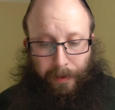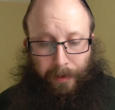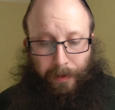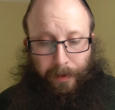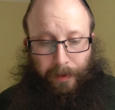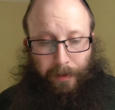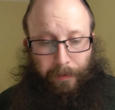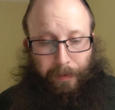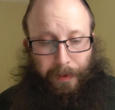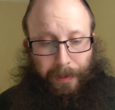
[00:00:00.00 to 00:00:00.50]

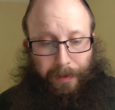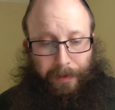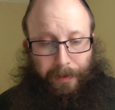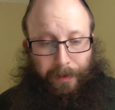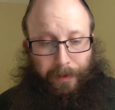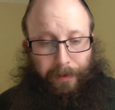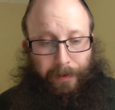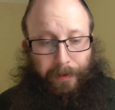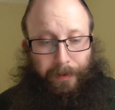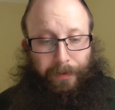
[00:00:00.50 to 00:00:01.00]
the best
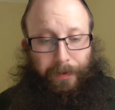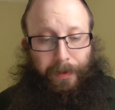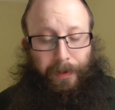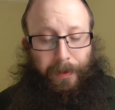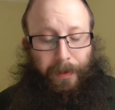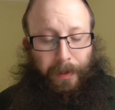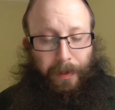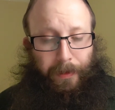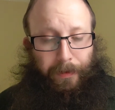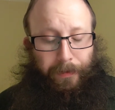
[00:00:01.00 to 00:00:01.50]
years of his
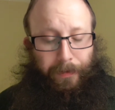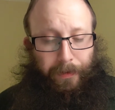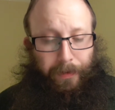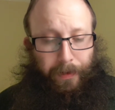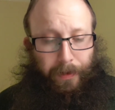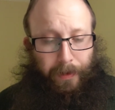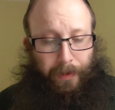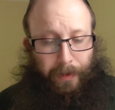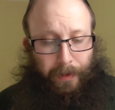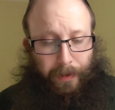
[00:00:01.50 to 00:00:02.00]
life,
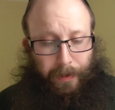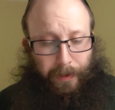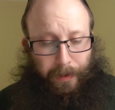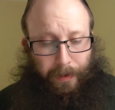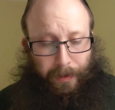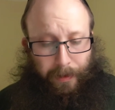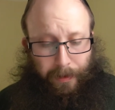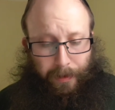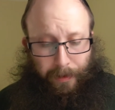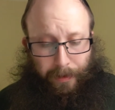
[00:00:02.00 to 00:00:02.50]

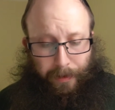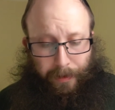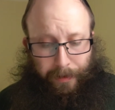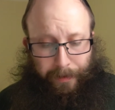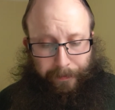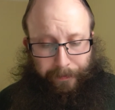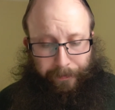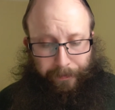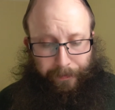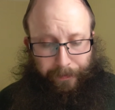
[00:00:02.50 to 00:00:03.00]

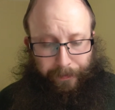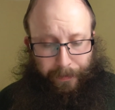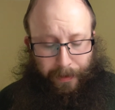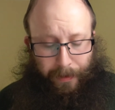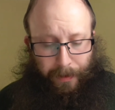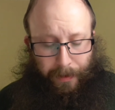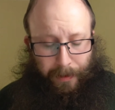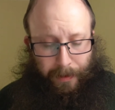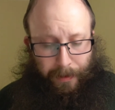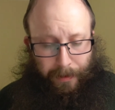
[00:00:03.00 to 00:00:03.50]
the
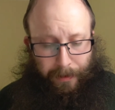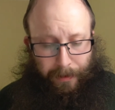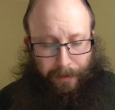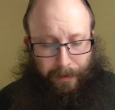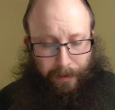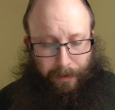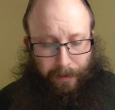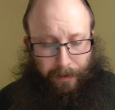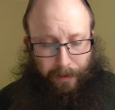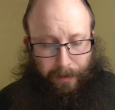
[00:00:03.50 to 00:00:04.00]

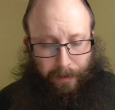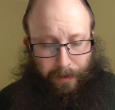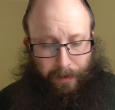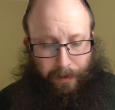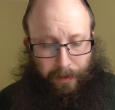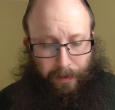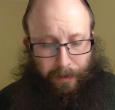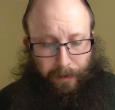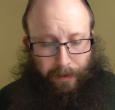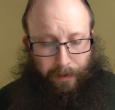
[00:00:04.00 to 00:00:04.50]
last,
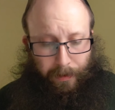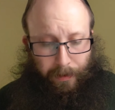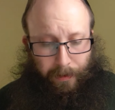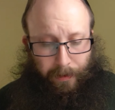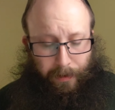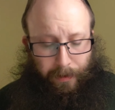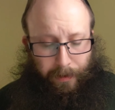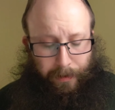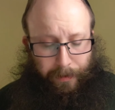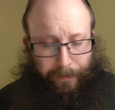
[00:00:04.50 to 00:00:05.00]

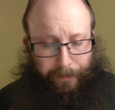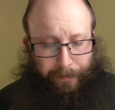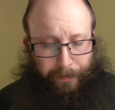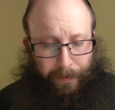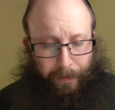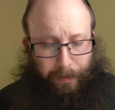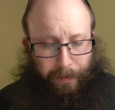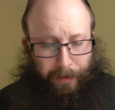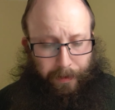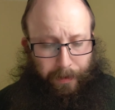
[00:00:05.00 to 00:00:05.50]
I
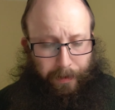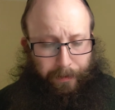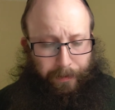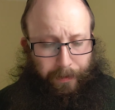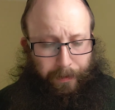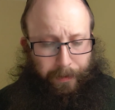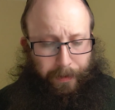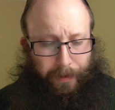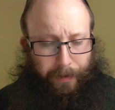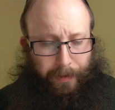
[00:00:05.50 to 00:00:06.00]
believe
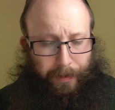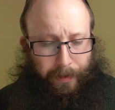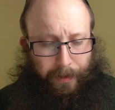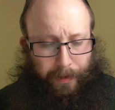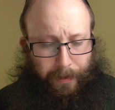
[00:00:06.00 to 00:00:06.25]
it was